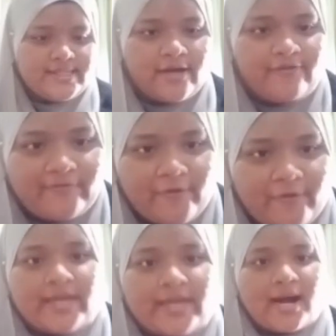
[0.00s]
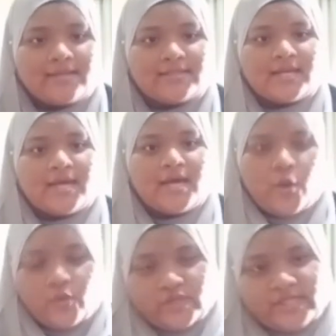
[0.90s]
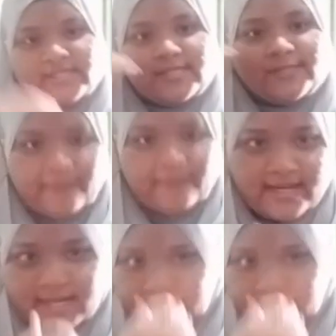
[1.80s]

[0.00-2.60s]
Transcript: of performing arts, which is in Spain.